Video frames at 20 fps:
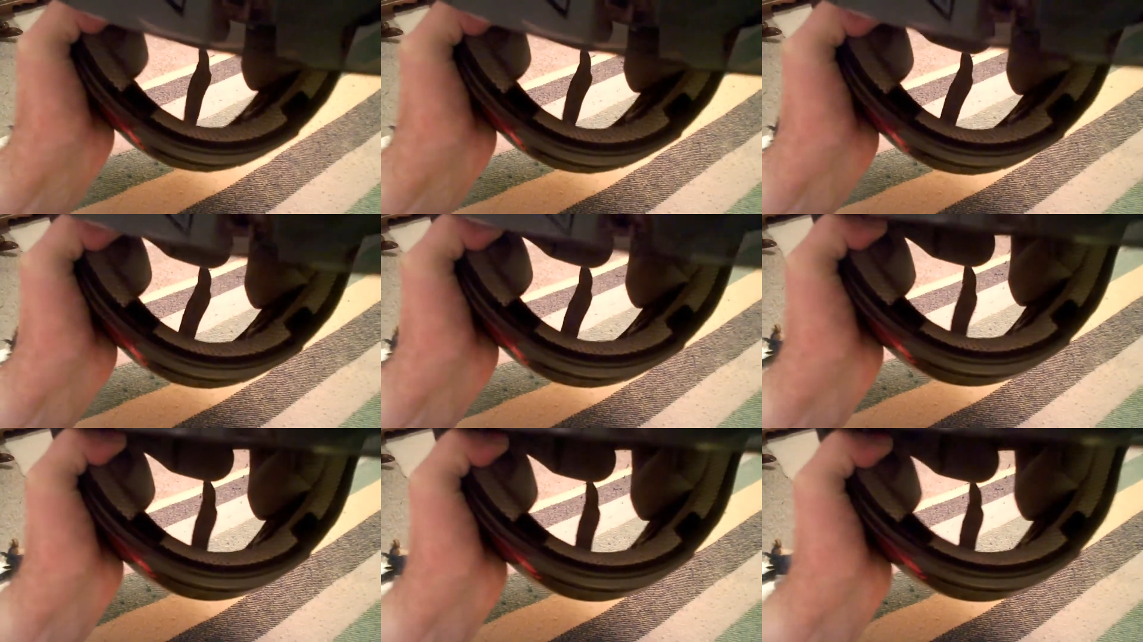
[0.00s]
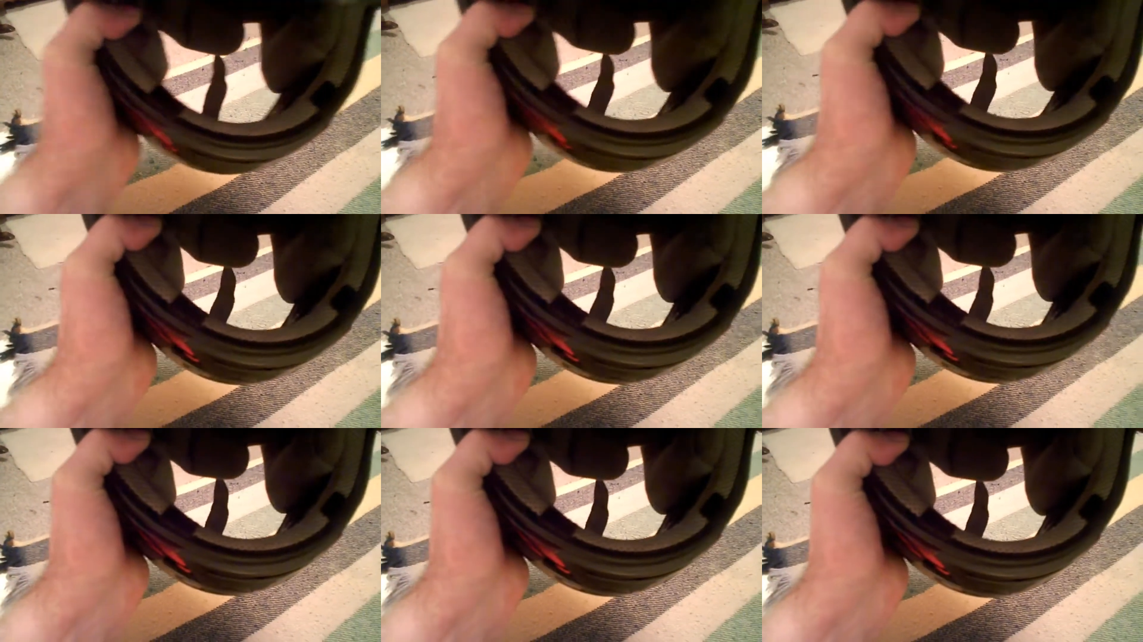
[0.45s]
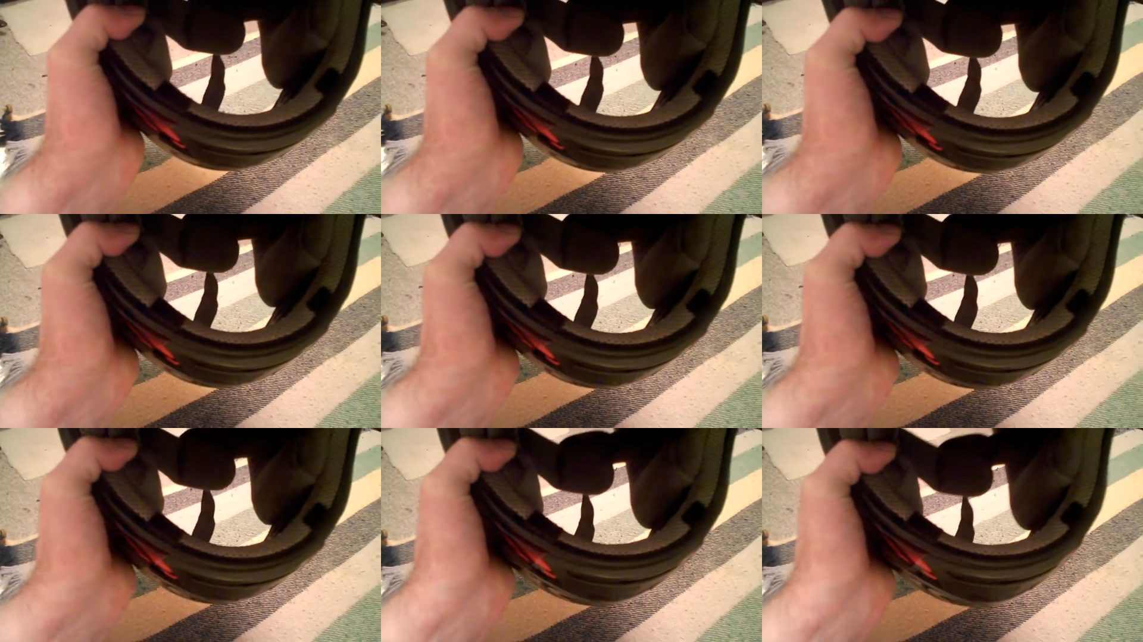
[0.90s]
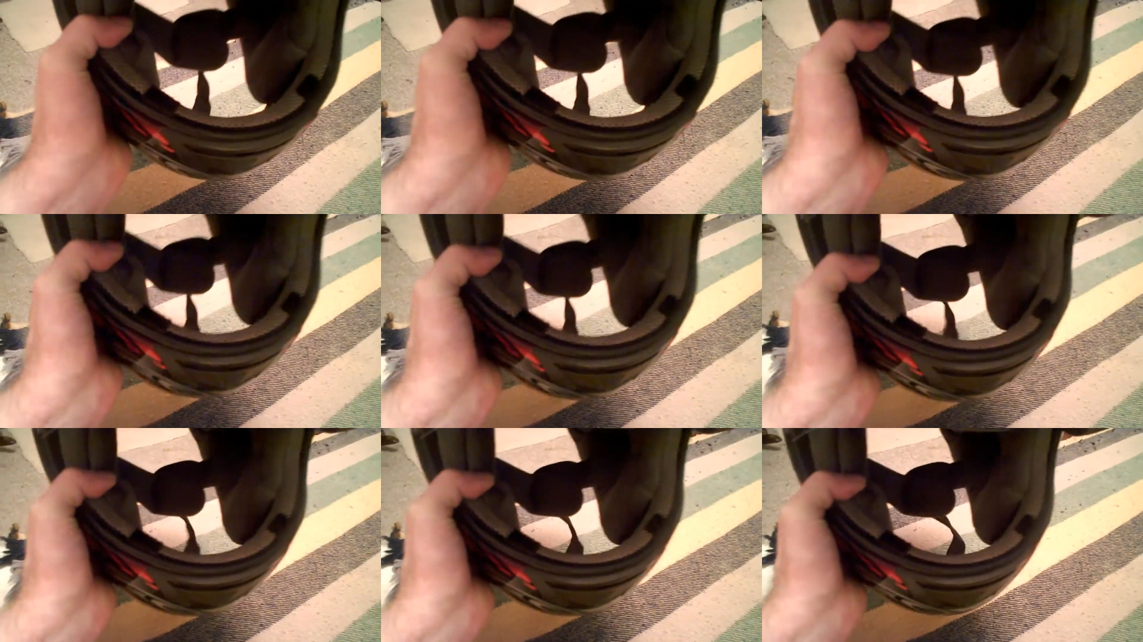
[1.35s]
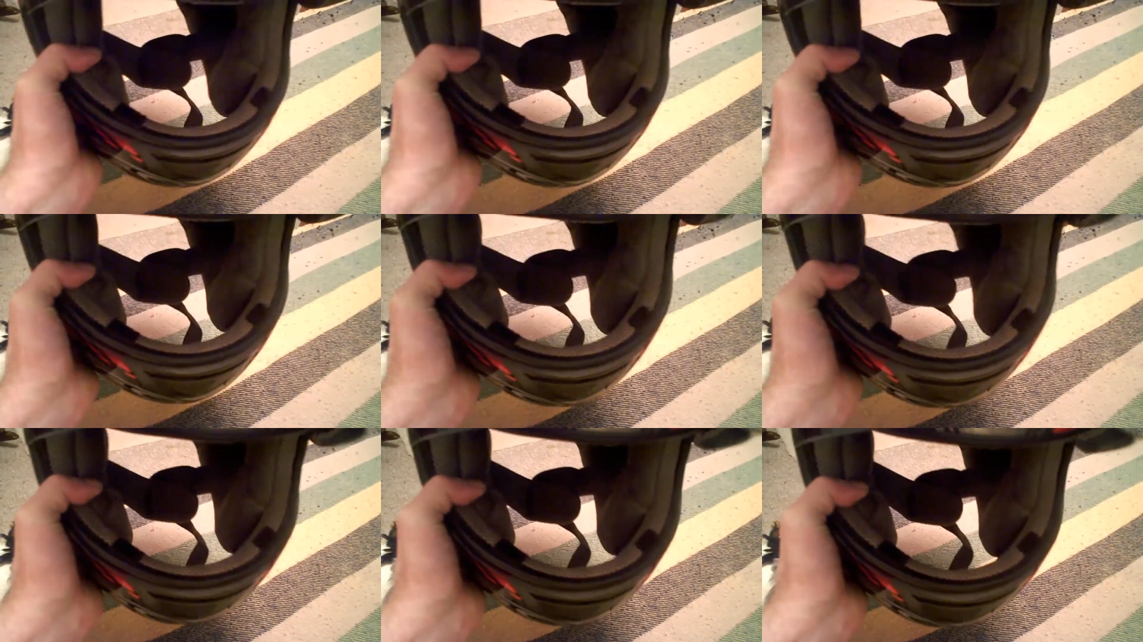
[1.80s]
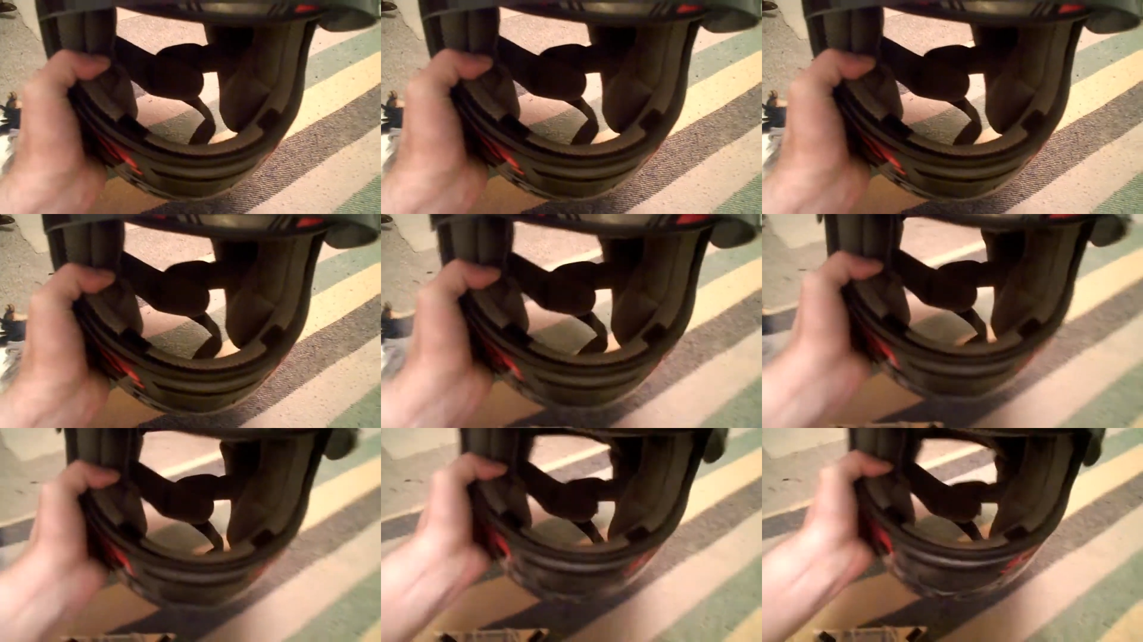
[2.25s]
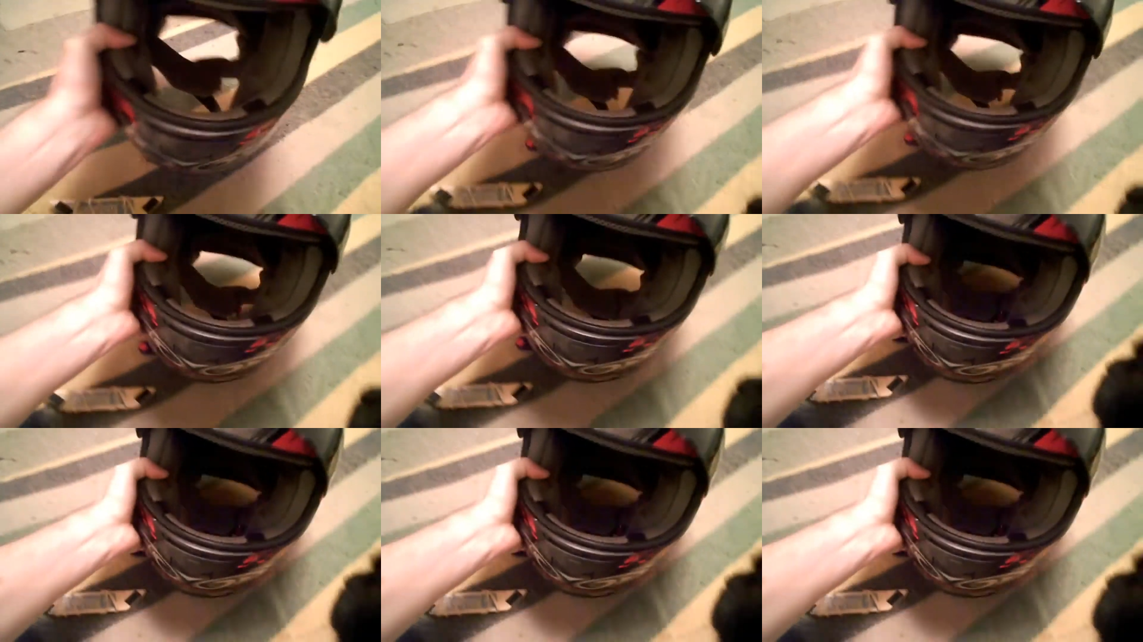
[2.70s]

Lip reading: Nobody's mouth can be seen.